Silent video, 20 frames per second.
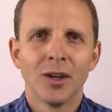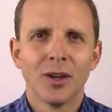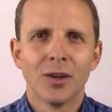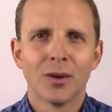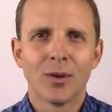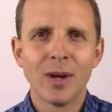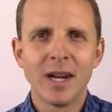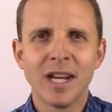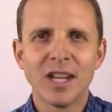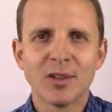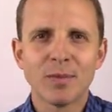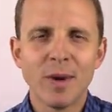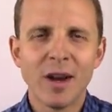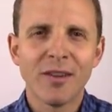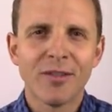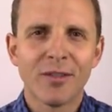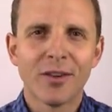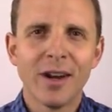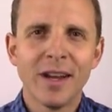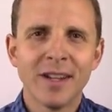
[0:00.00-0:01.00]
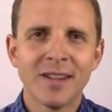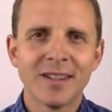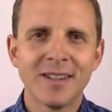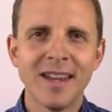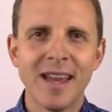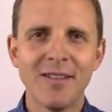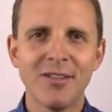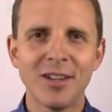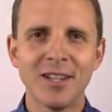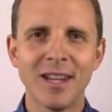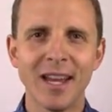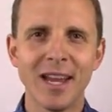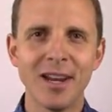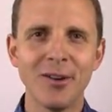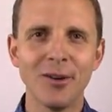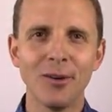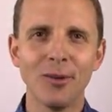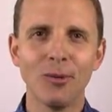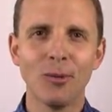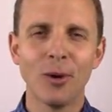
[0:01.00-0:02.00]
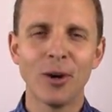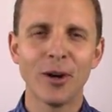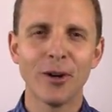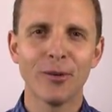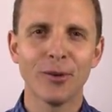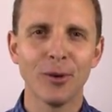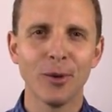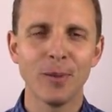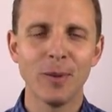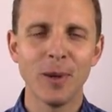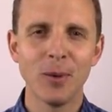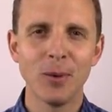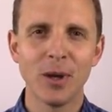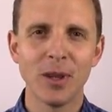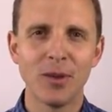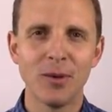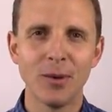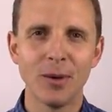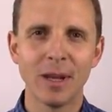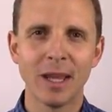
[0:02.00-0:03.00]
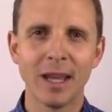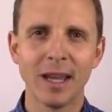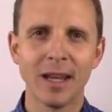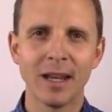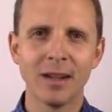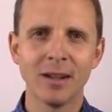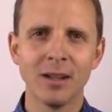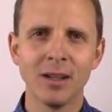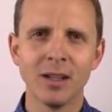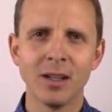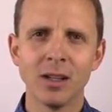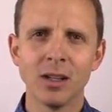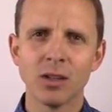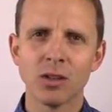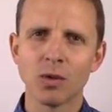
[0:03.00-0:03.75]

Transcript: Greetings, my friends. David Daniel, wonderful to be with you again.